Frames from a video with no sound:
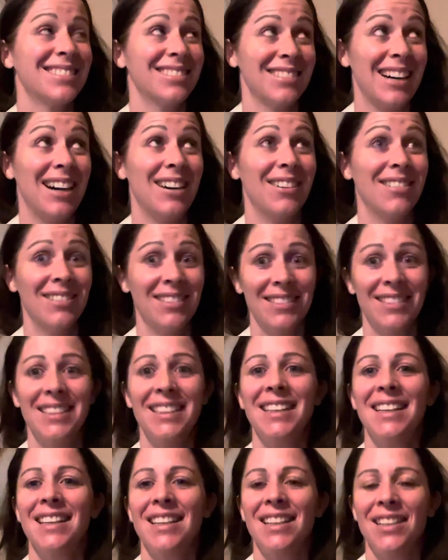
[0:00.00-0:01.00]
Wow.
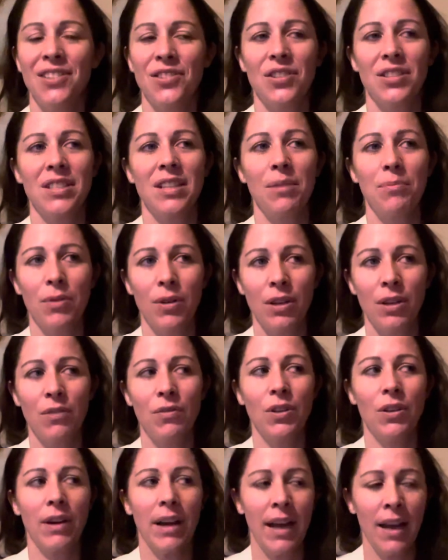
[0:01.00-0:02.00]
Interesting point of
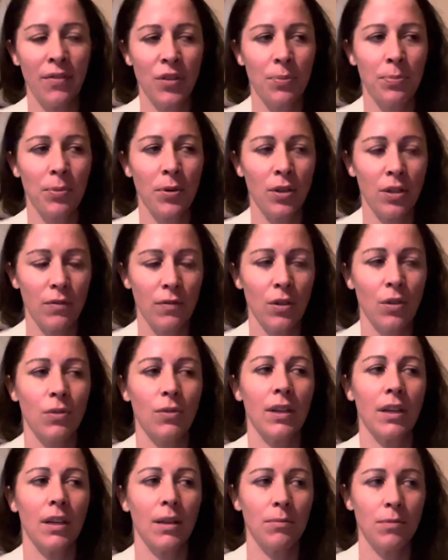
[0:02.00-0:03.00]
view, I have the point of view
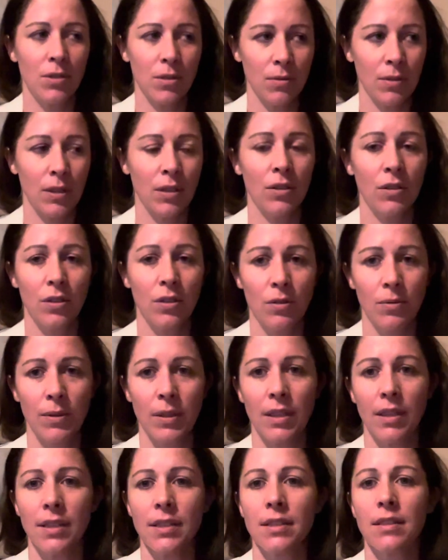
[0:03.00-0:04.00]
that I'm doing good with
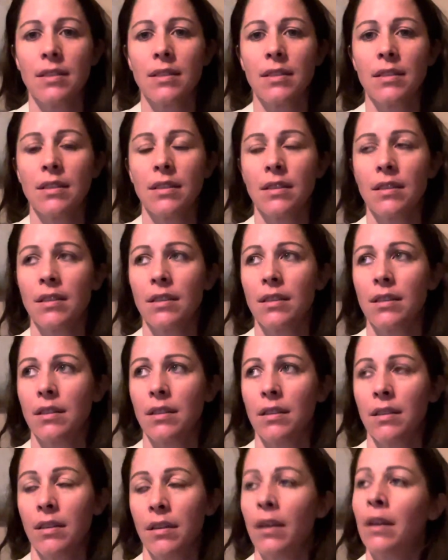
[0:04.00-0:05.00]
this.
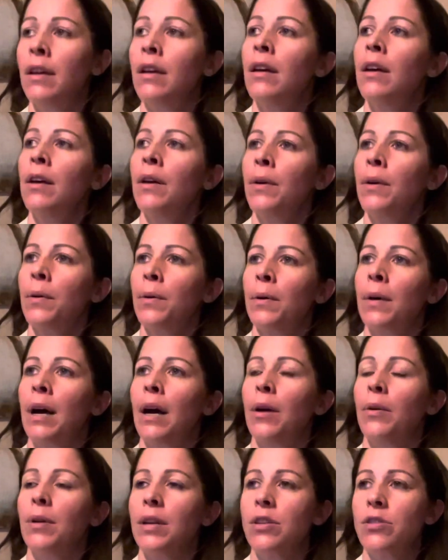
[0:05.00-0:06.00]

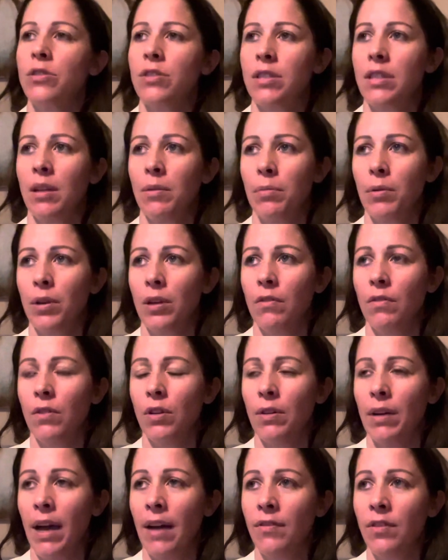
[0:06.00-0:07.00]
Wow. Interesting point of
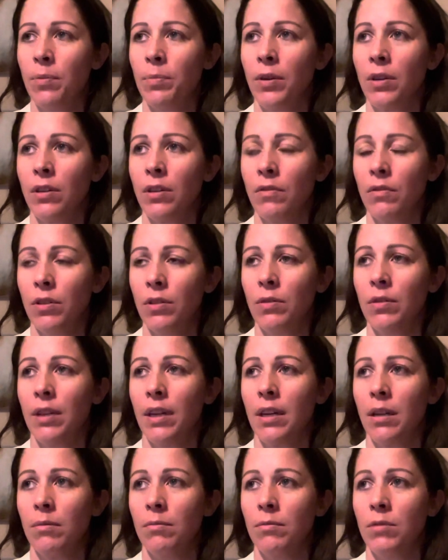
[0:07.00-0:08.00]
view, I have the point of view
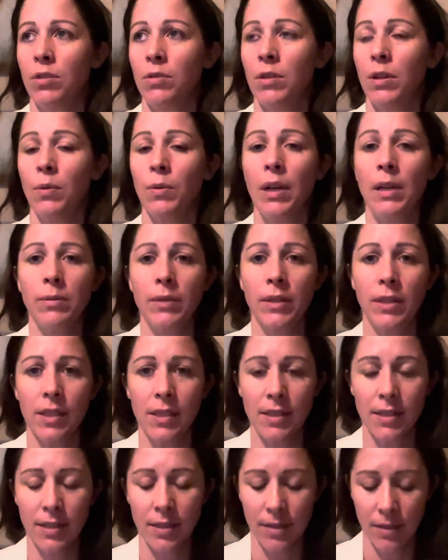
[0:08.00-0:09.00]
that I'm doing well with
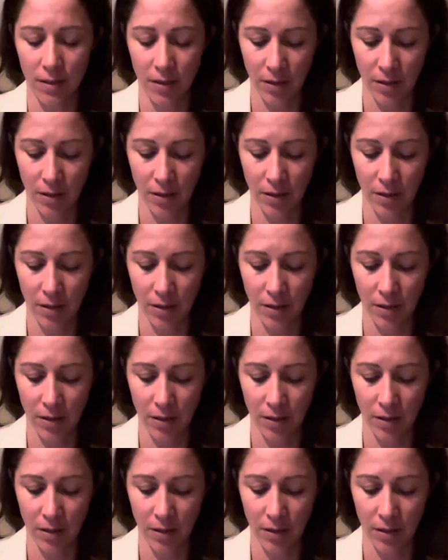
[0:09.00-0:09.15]
this.